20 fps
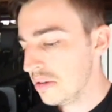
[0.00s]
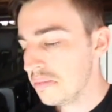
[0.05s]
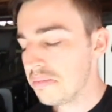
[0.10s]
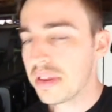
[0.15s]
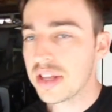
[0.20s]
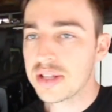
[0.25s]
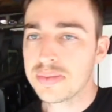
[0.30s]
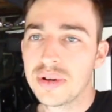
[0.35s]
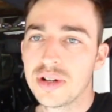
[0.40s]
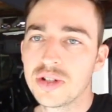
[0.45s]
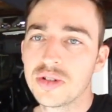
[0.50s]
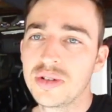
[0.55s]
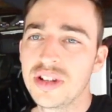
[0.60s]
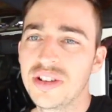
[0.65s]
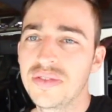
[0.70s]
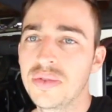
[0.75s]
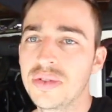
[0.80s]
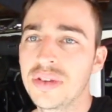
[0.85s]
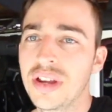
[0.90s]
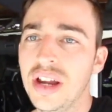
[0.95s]
But that's pretty much
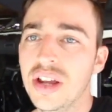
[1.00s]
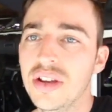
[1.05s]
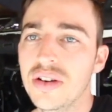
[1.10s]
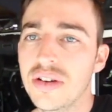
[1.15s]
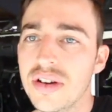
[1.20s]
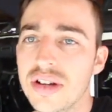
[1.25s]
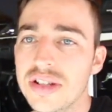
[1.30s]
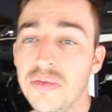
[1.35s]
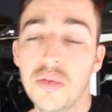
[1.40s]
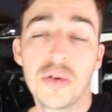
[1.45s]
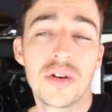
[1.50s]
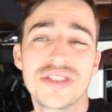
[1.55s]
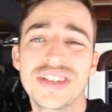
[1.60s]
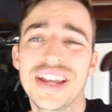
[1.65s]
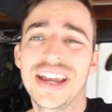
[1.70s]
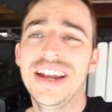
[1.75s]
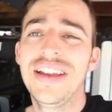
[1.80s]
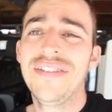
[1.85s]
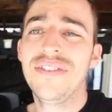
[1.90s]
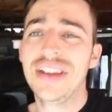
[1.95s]
it for today, guys. If you've got
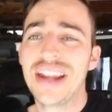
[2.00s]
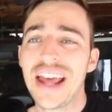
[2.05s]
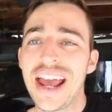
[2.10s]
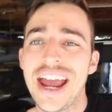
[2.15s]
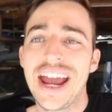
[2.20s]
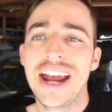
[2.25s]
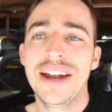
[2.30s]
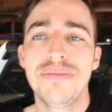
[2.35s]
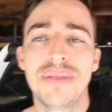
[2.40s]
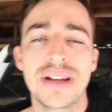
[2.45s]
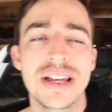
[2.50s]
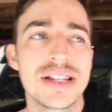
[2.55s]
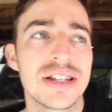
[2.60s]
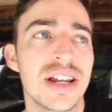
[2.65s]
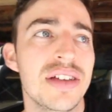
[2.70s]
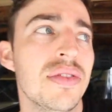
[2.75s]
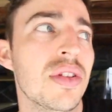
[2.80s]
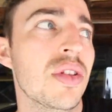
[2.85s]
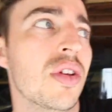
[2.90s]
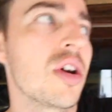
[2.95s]
anything to add, please
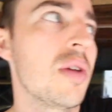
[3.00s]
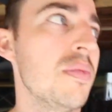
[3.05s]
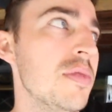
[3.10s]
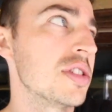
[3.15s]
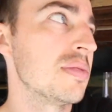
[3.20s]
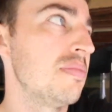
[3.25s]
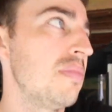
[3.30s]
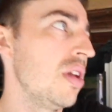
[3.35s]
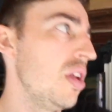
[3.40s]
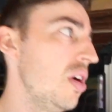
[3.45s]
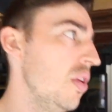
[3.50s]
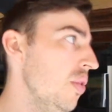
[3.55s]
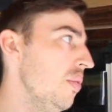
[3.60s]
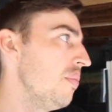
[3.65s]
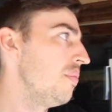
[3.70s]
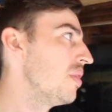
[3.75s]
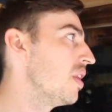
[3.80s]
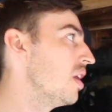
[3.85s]
leave it in the comments below.